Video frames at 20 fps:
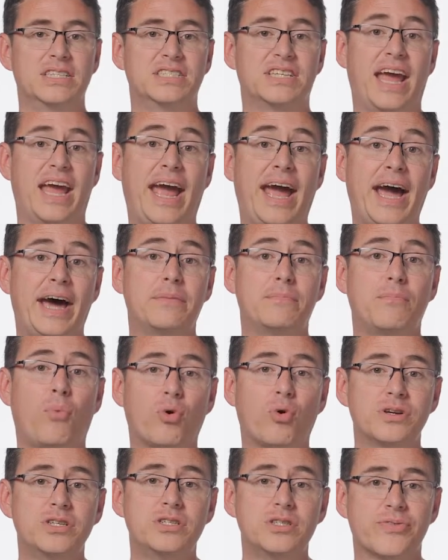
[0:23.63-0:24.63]
to add
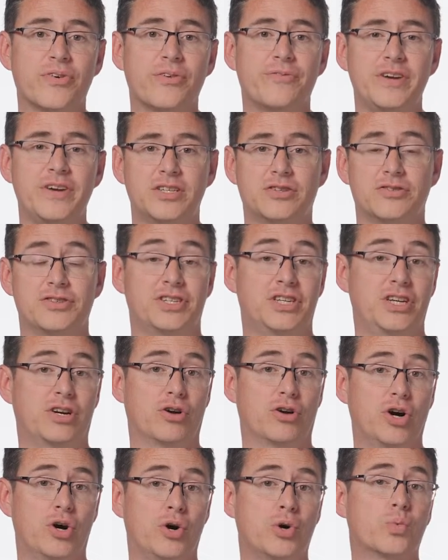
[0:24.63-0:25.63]
more useful features to
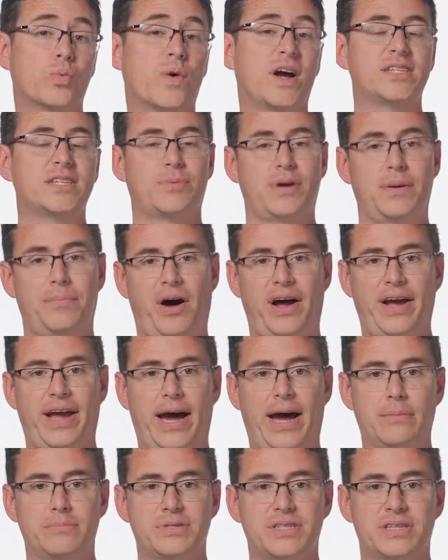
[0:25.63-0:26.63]
your own Raspberry Pi
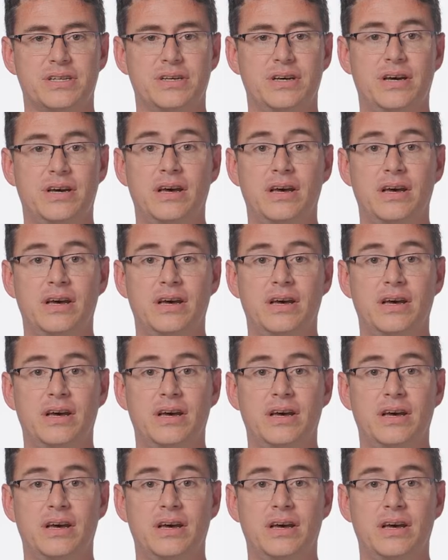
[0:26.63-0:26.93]
apps.